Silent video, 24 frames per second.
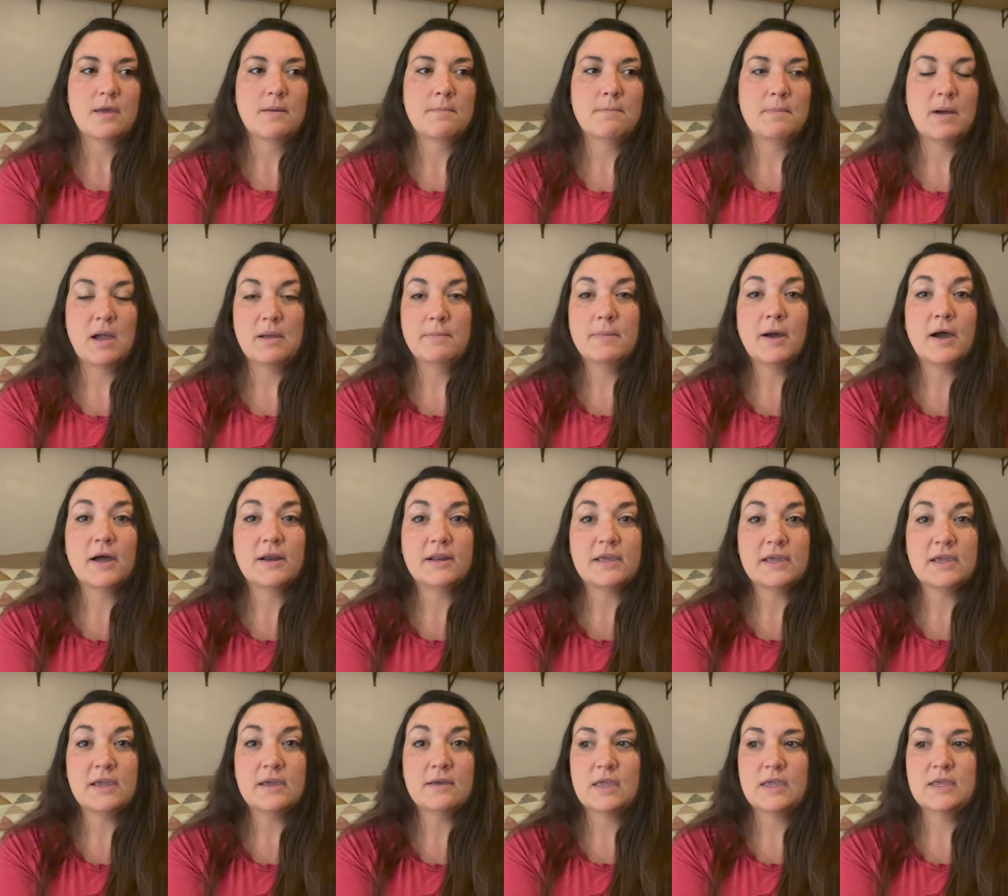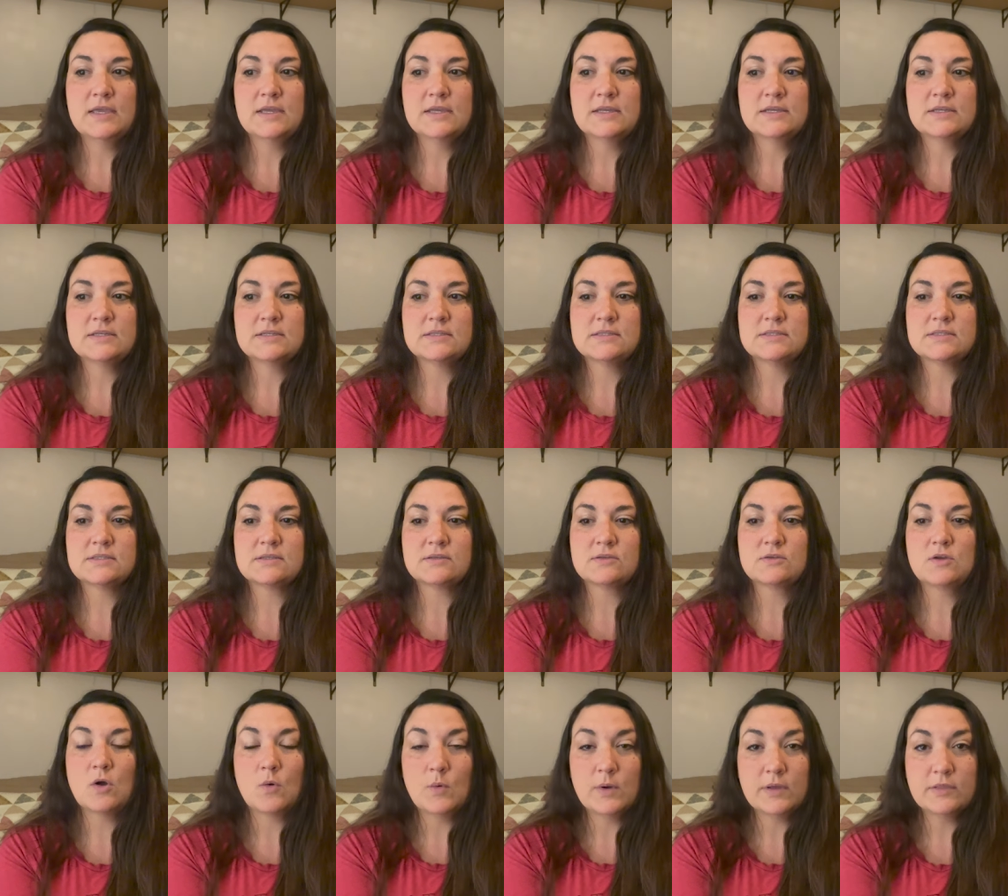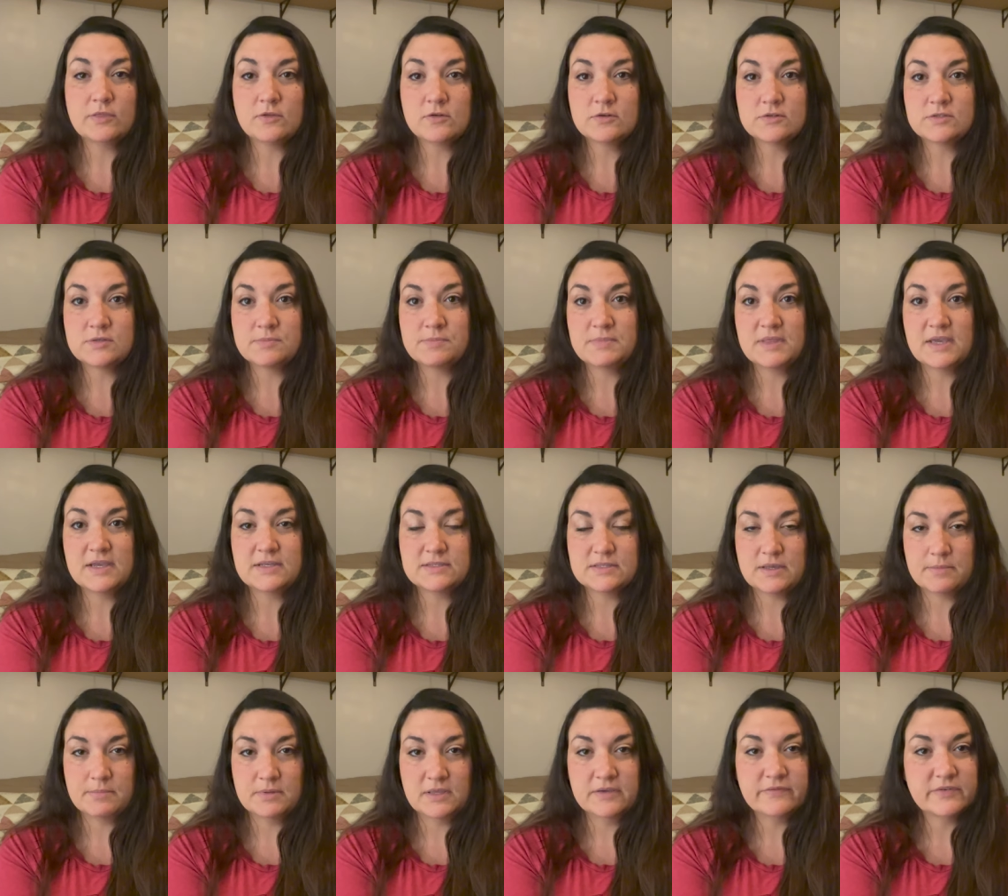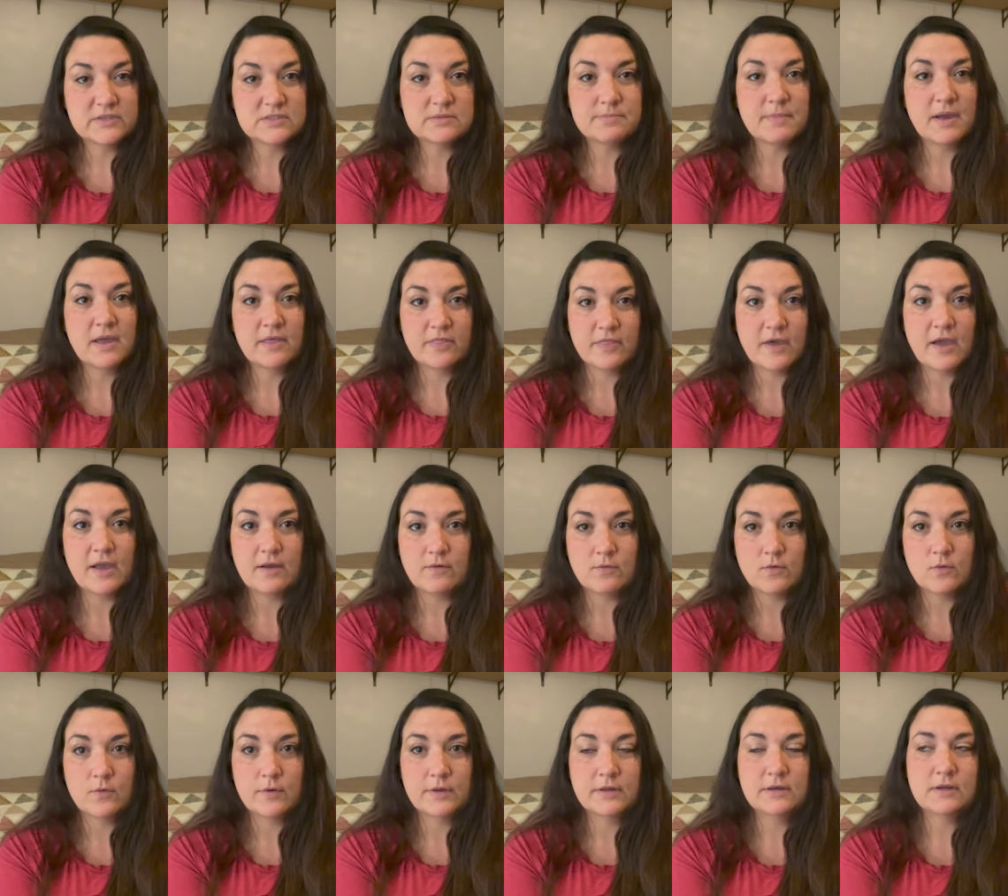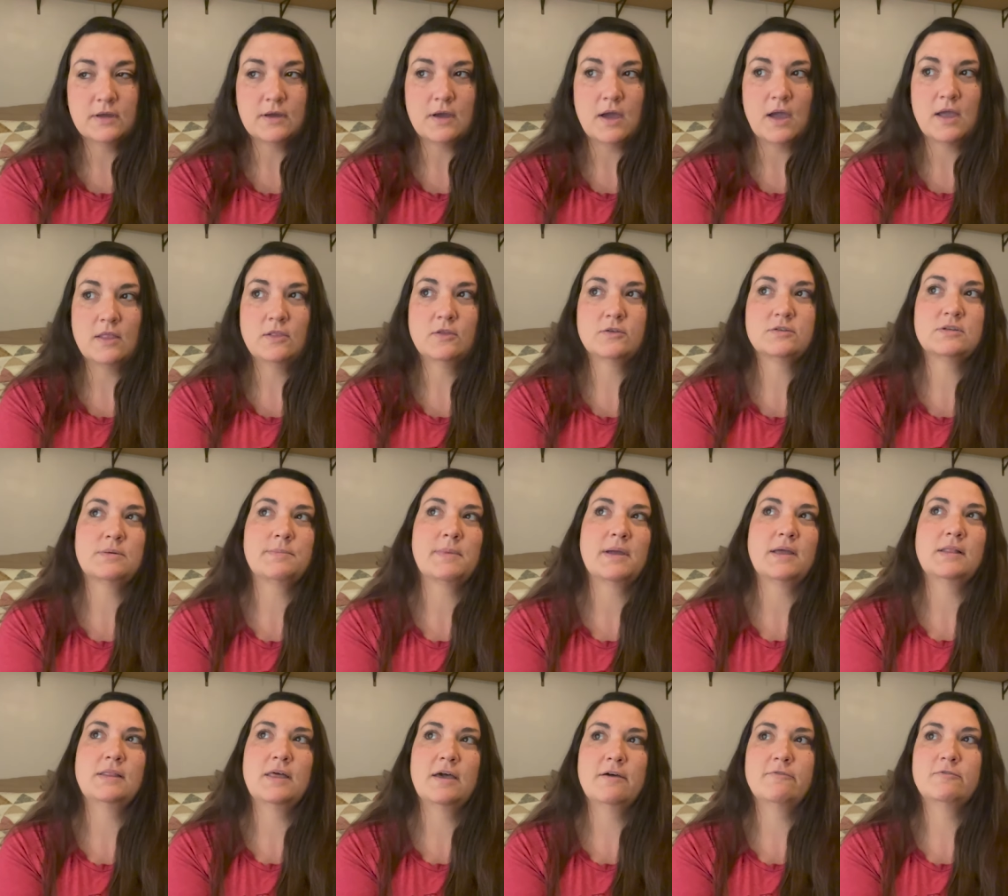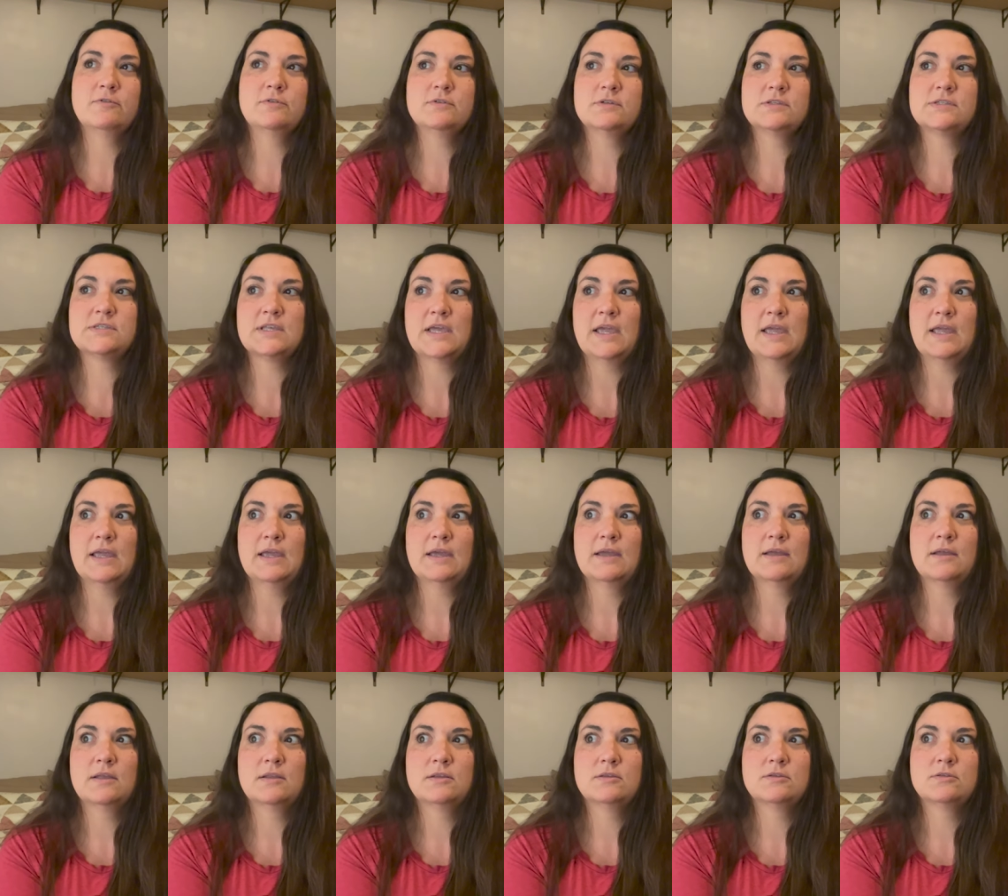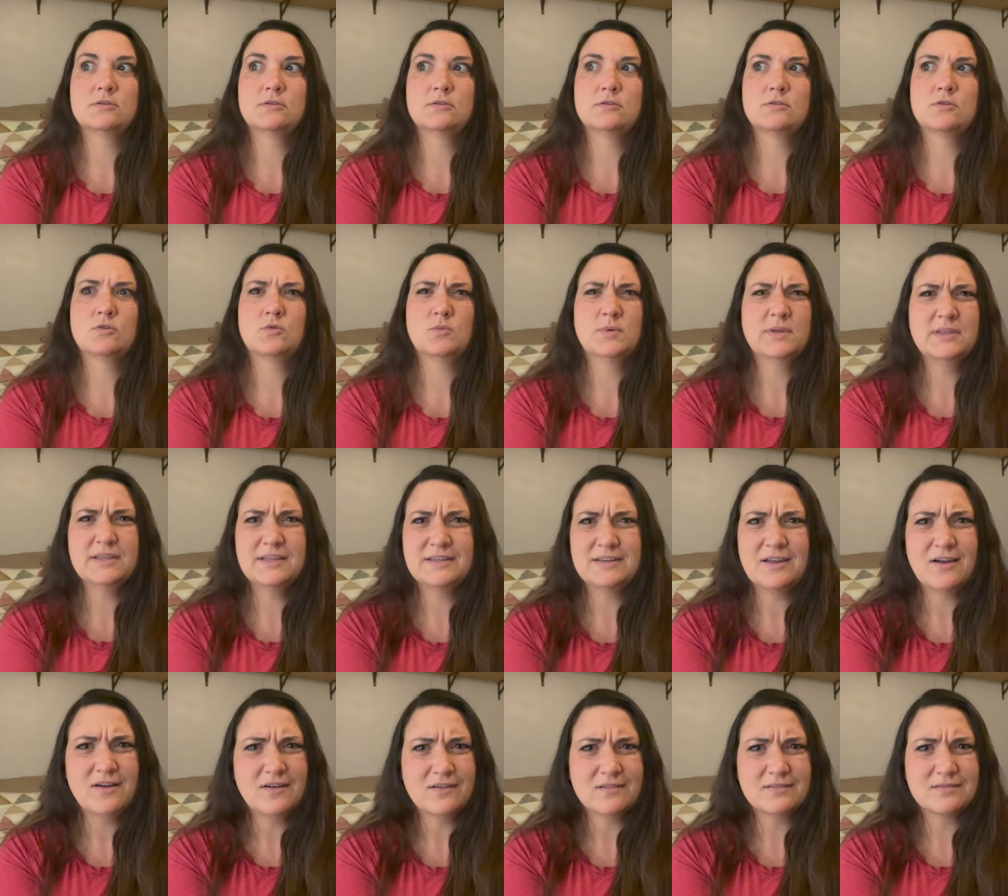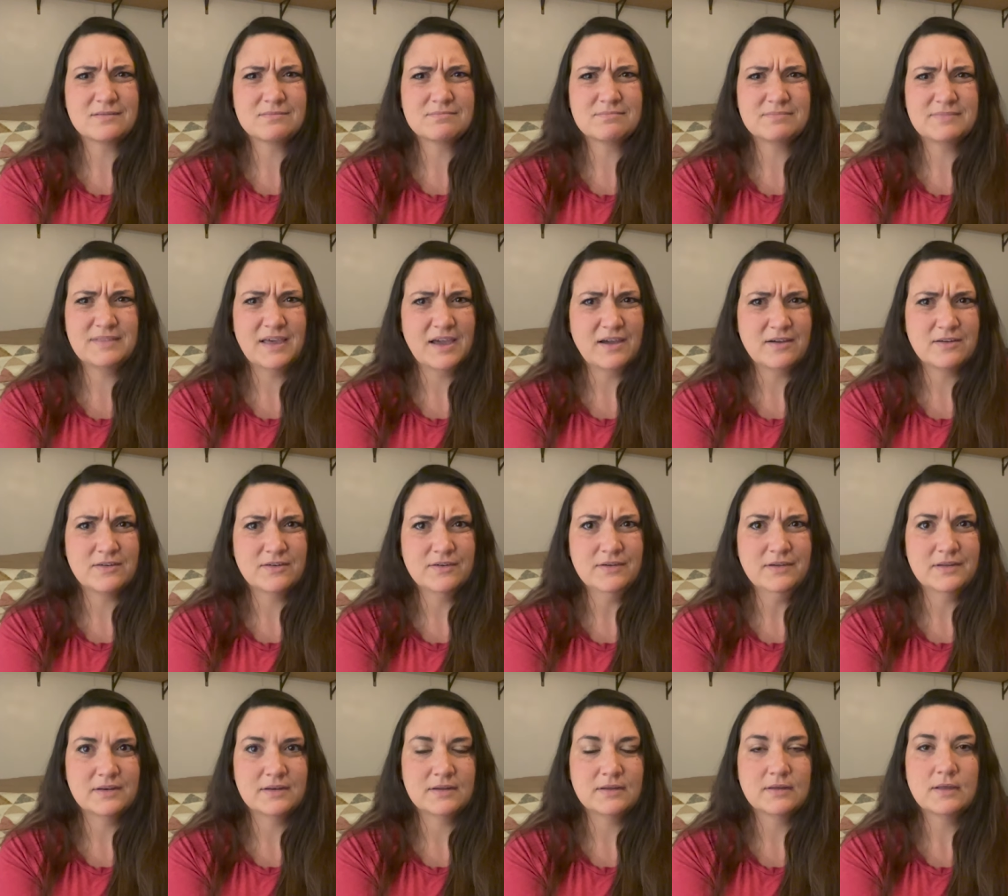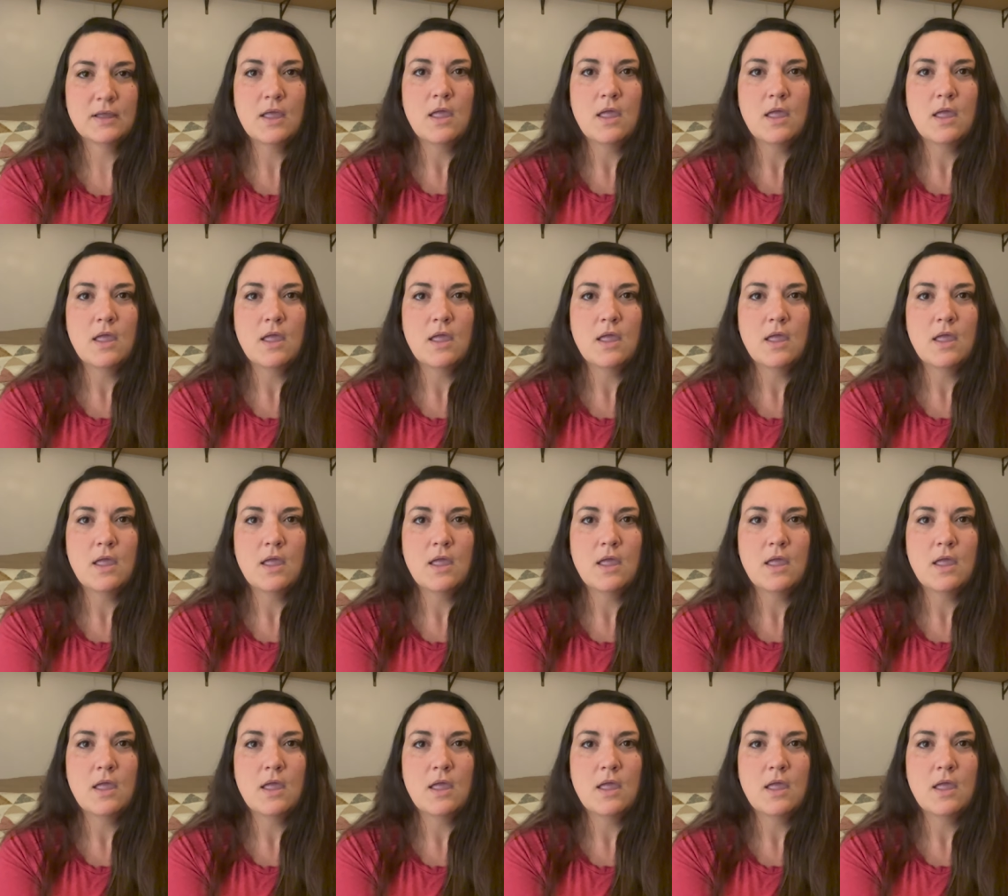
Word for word: my body is going through some things. I believe it's my thyroid. I looked at my levels and they're really not that good.